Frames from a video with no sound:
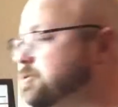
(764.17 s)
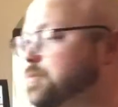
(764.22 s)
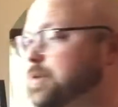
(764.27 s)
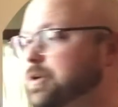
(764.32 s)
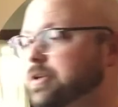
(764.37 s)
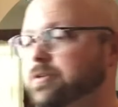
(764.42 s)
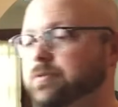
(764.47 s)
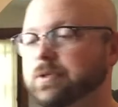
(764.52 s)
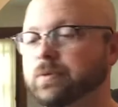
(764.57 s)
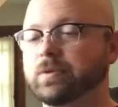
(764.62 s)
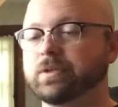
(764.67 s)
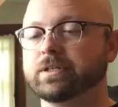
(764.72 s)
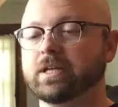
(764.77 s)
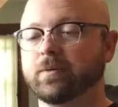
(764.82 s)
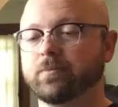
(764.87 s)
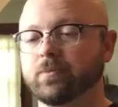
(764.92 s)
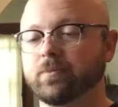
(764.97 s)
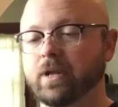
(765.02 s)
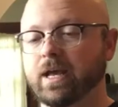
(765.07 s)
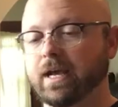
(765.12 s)
one do we want to
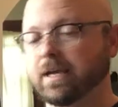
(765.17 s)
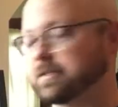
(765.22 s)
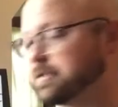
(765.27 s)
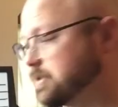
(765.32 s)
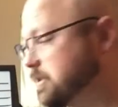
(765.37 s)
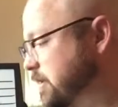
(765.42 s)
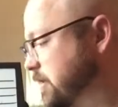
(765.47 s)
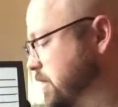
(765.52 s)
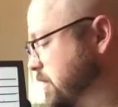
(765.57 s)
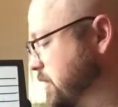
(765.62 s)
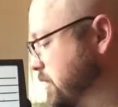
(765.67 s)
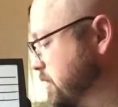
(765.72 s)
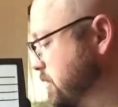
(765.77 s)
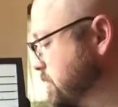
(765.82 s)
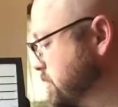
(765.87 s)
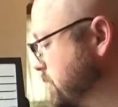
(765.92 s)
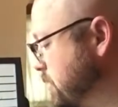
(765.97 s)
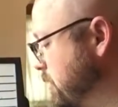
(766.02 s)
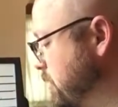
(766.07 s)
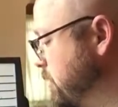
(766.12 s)
come next.
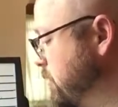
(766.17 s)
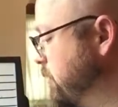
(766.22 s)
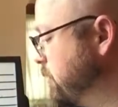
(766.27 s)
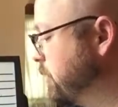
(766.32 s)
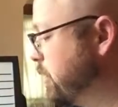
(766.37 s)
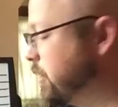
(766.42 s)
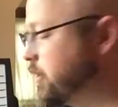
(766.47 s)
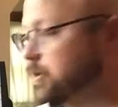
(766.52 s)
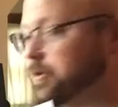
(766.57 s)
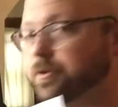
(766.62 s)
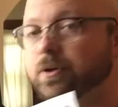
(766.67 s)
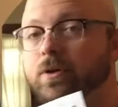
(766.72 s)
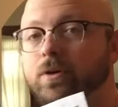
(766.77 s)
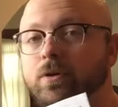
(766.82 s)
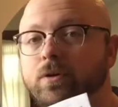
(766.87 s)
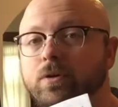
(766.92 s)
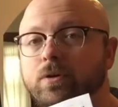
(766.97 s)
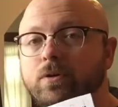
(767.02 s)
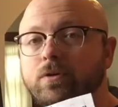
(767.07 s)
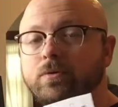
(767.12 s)
So,
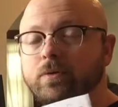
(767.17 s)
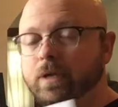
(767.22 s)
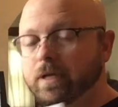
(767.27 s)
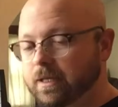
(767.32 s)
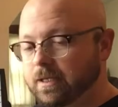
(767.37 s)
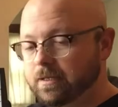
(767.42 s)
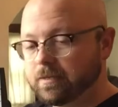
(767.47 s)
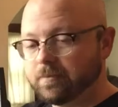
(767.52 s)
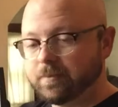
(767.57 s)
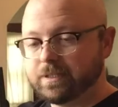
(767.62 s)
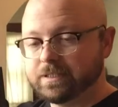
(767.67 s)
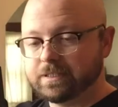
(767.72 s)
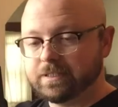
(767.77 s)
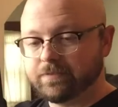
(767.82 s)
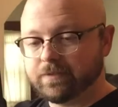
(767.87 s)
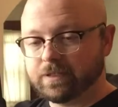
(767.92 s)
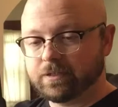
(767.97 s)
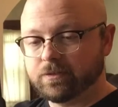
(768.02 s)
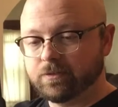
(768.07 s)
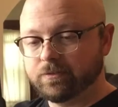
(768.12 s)
do, re, let me see if I
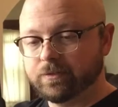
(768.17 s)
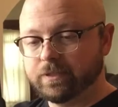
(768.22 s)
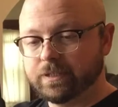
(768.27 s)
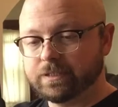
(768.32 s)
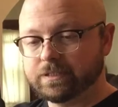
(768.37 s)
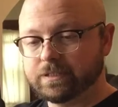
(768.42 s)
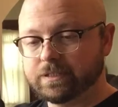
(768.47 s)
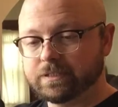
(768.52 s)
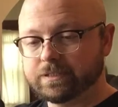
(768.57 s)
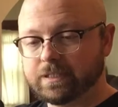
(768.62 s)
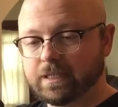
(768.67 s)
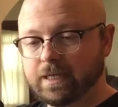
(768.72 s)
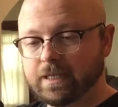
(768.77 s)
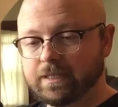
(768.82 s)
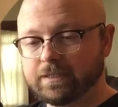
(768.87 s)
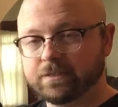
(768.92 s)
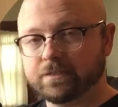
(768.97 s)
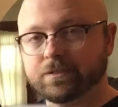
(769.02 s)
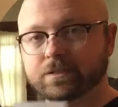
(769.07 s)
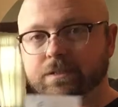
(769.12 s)
can hold these to the side
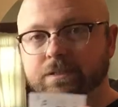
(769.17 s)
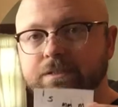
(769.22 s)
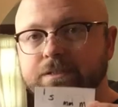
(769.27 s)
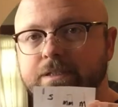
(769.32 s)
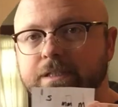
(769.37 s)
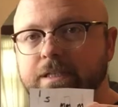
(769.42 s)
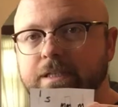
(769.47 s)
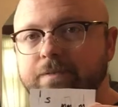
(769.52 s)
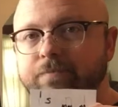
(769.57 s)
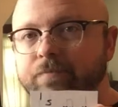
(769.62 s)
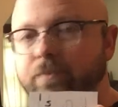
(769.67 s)
so you can see.